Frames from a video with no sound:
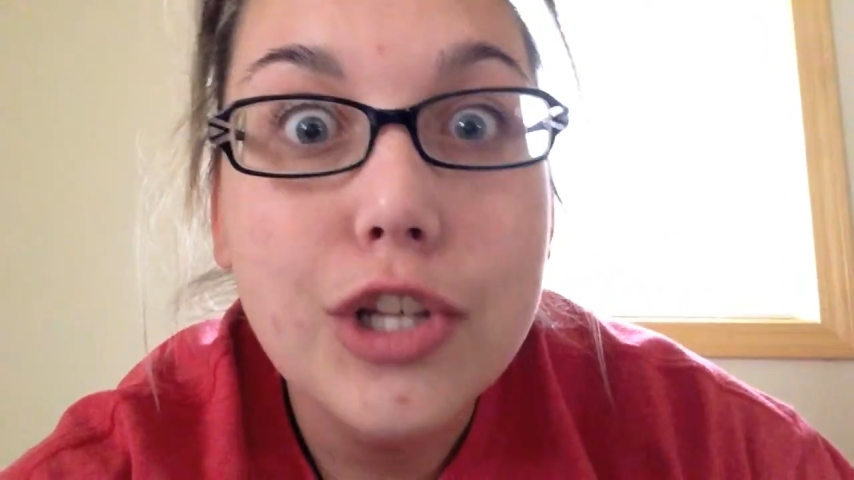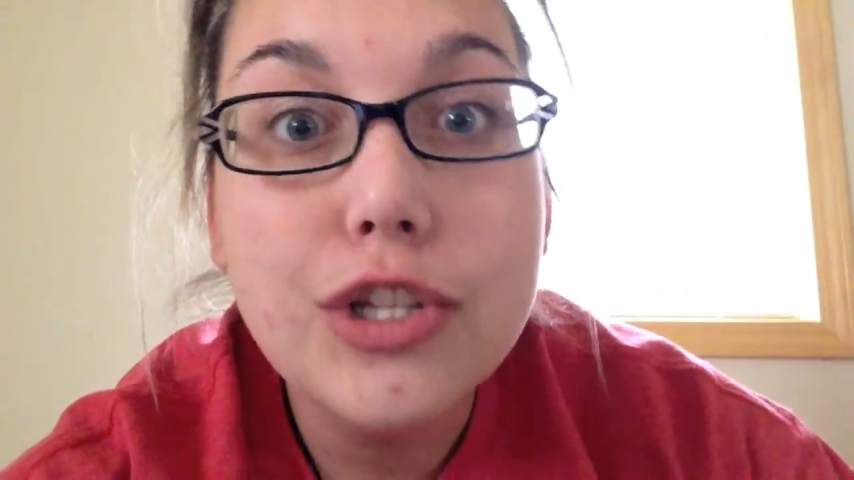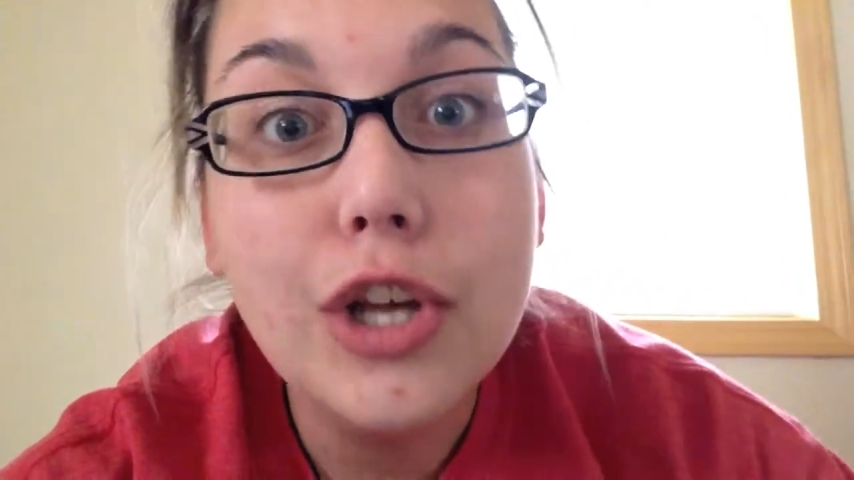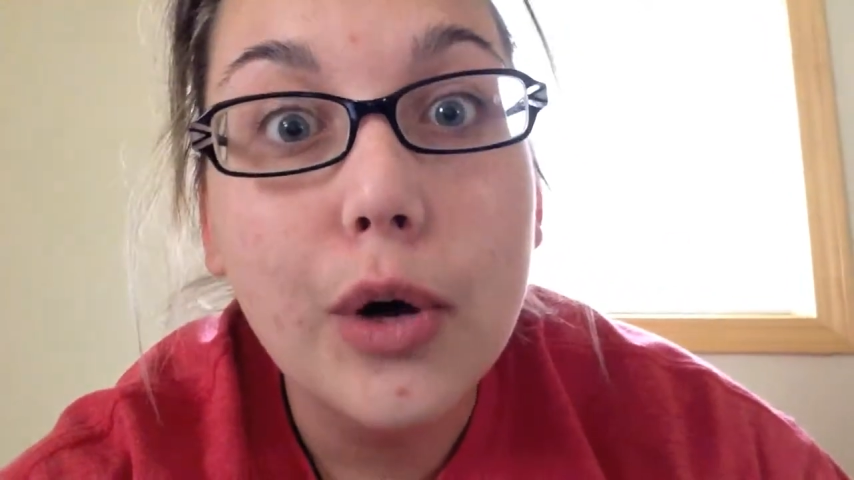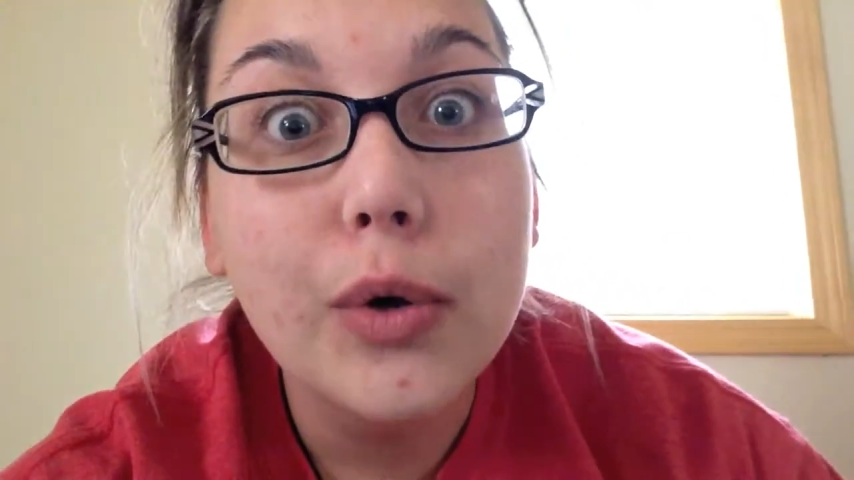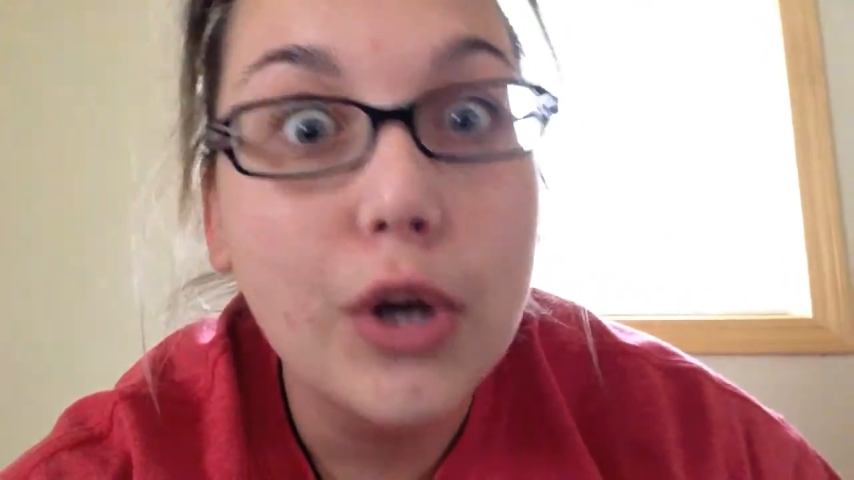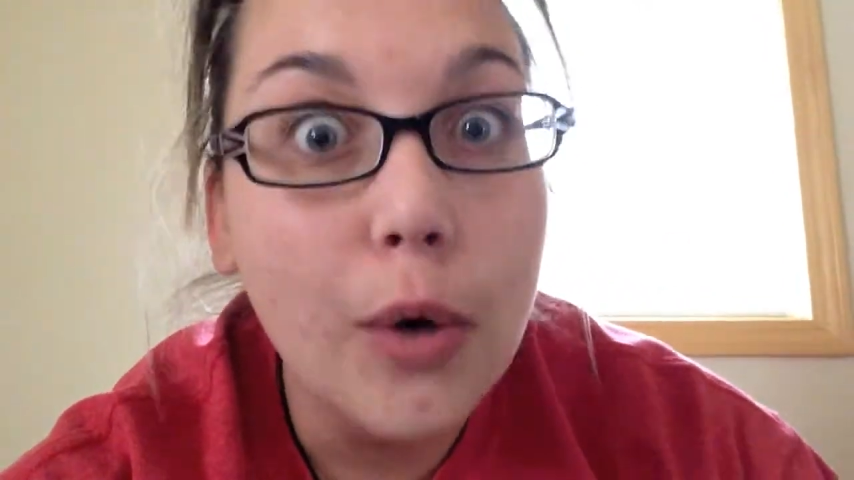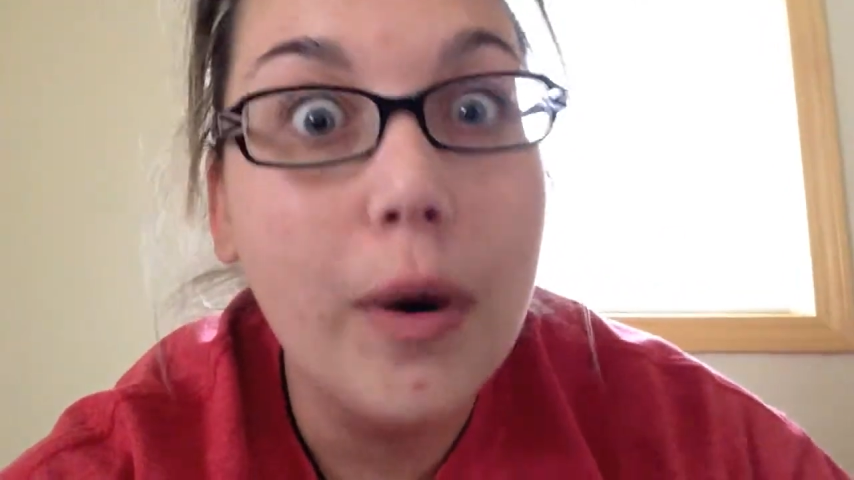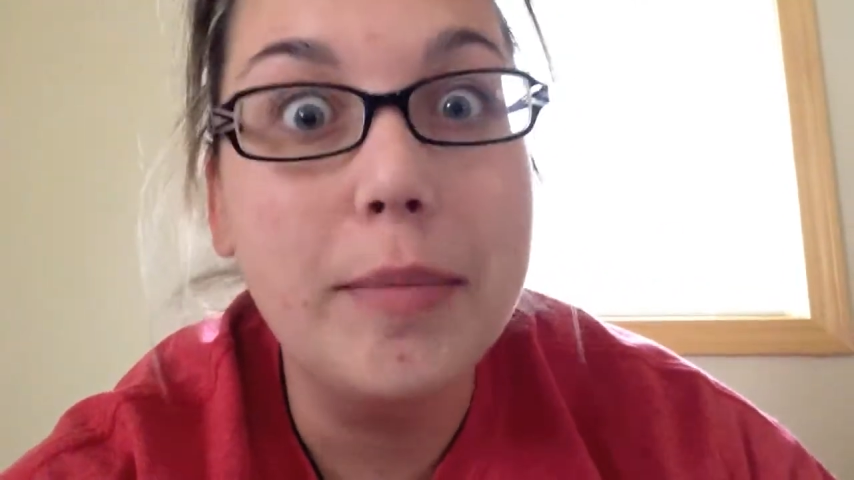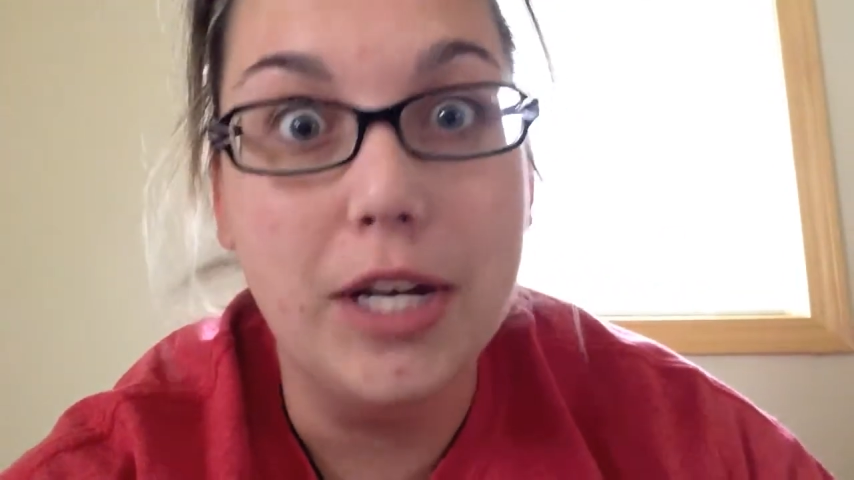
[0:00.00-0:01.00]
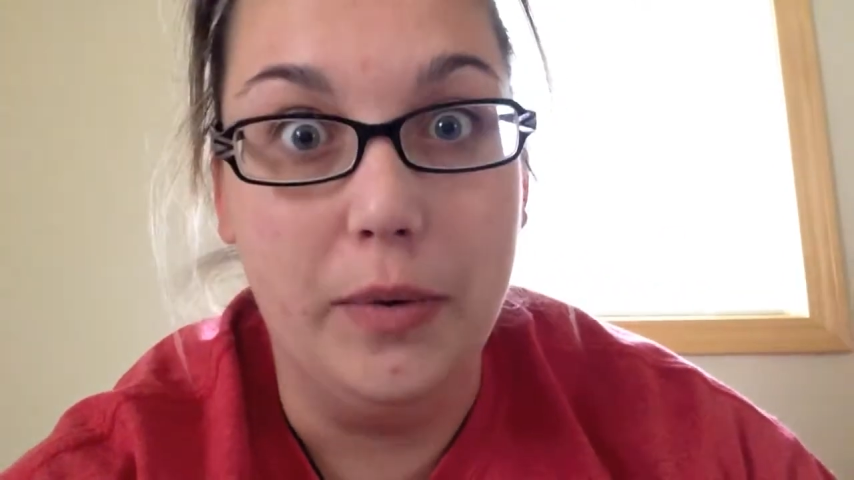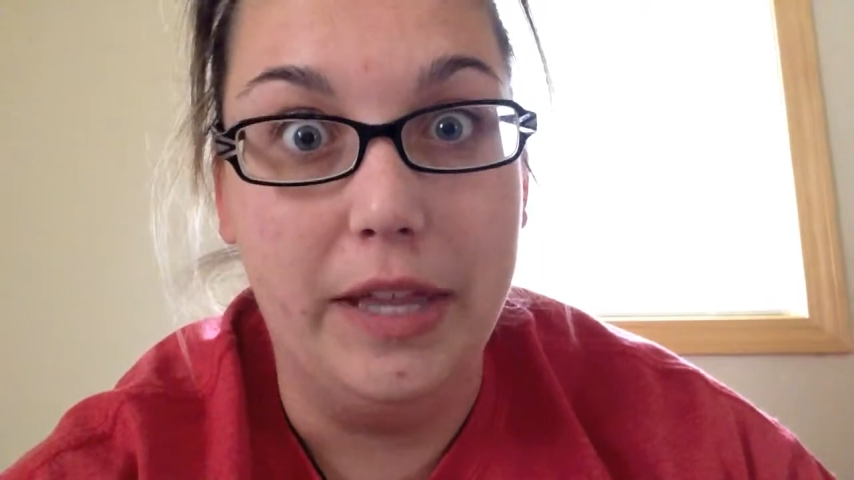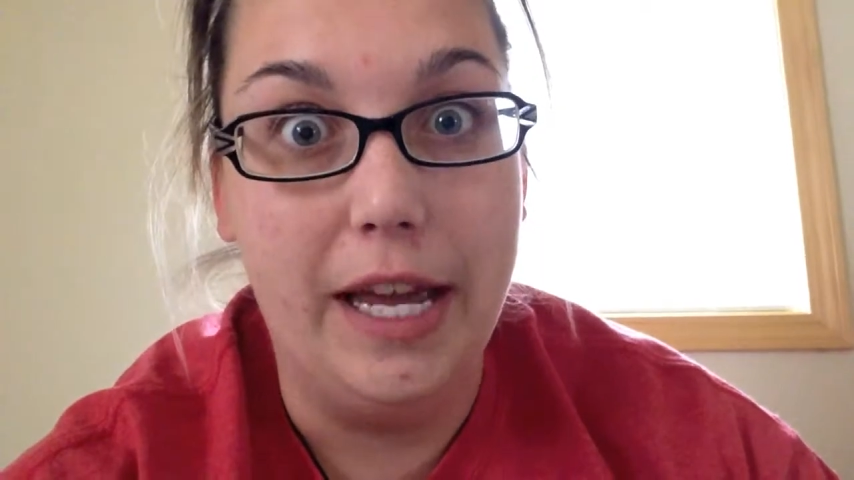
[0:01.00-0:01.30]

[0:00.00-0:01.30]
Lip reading: So you don't want to be doing